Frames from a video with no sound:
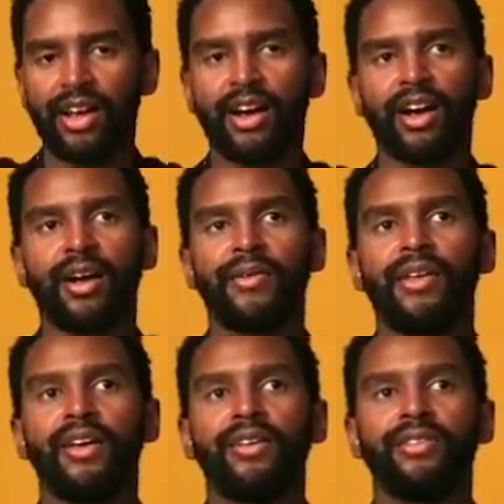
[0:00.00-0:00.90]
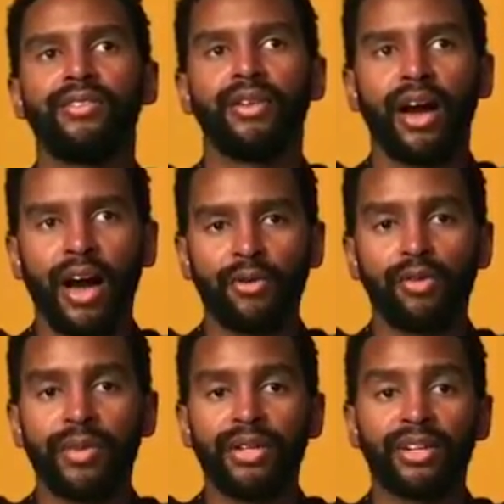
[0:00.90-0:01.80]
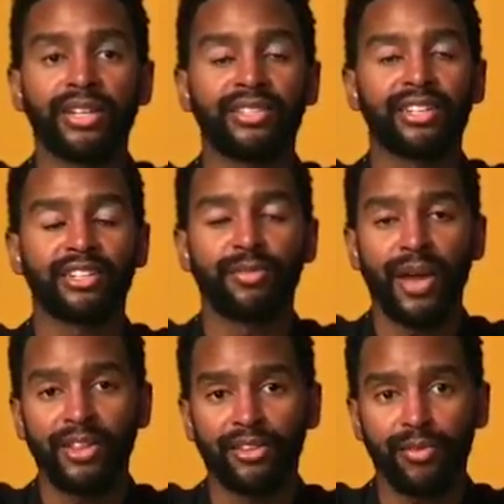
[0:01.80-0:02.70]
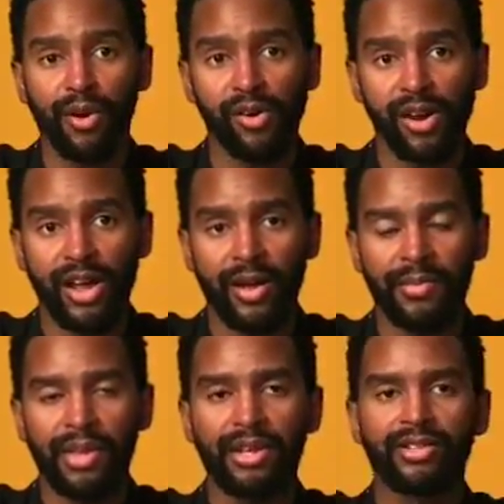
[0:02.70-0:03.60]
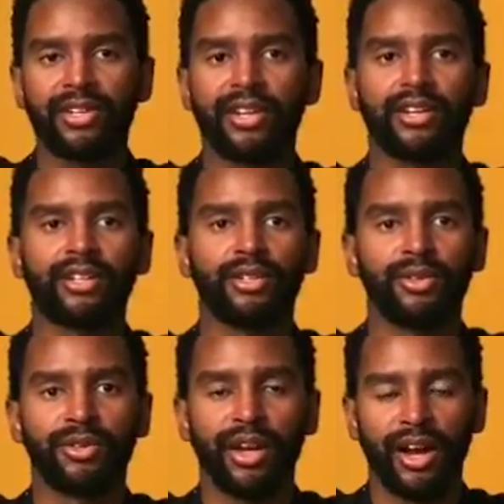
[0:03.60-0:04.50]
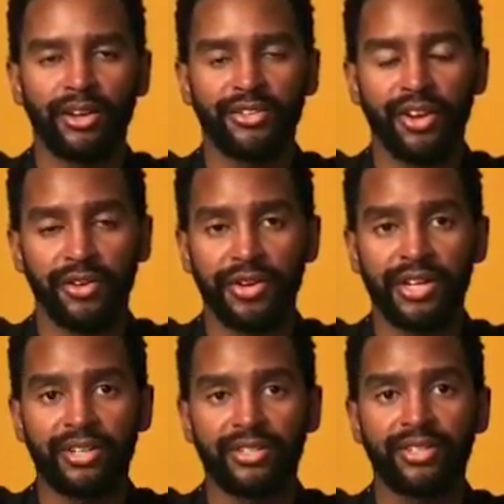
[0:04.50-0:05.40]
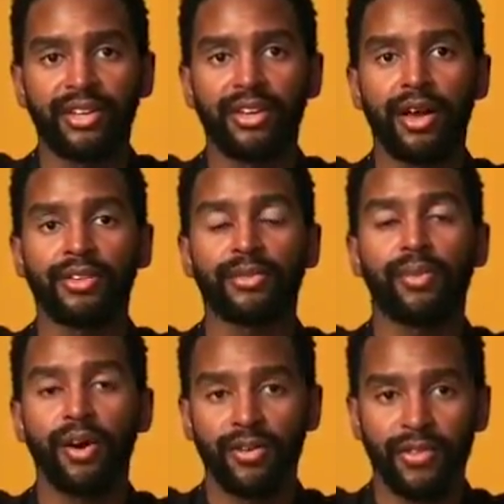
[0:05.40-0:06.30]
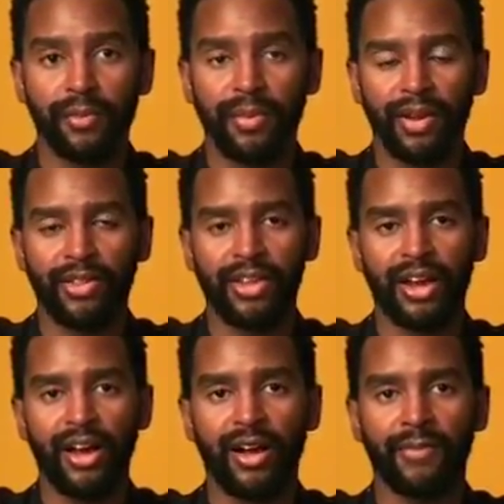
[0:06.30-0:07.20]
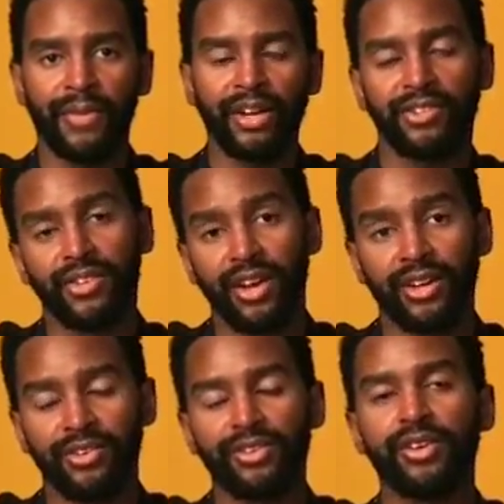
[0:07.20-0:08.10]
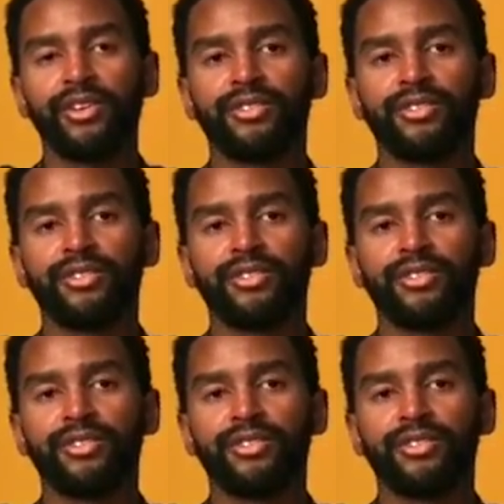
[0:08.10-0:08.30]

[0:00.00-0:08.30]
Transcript: I will be looking to expand this program to include charities as a part of the exchange